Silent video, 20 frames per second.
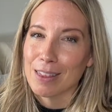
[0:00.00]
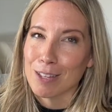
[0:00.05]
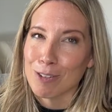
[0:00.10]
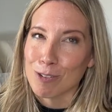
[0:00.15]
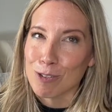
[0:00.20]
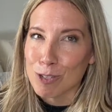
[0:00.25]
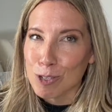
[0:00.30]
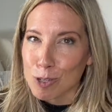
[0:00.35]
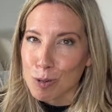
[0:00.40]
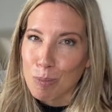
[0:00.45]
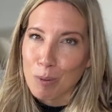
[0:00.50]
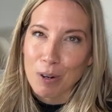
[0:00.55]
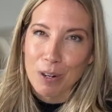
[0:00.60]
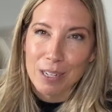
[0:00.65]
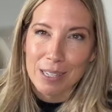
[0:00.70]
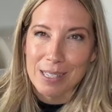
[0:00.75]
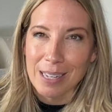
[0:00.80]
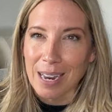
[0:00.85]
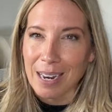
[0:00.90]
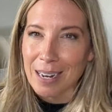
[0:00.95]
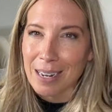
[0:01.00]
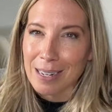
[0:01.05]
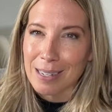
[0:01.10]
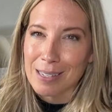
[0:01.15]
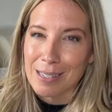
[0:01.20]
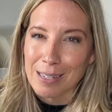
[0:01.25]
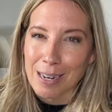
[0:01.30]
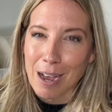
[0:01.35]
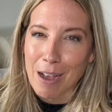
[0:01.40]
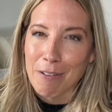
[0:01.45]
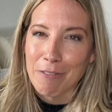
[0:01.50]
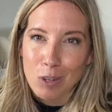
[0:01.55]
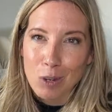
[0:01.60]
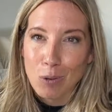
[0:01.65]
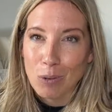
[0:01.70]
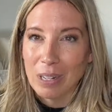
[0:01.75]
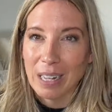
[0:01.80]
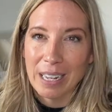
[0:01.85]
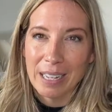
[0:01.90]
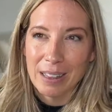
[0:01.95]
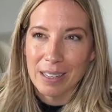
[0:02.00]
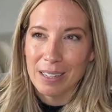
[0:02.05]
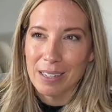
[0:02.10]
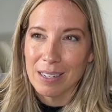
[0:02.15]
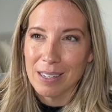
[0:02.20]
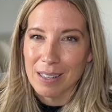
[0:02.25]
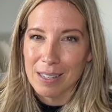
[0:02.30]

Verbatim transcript: the super exciting stuff or like the,